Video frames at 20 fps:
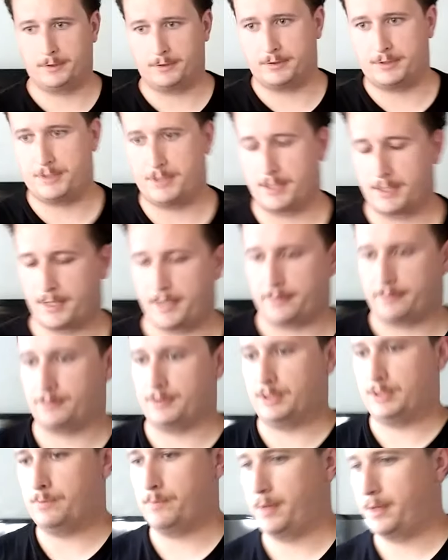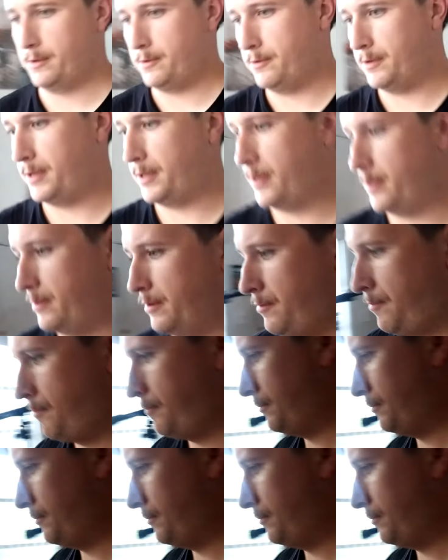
Let's check out this head.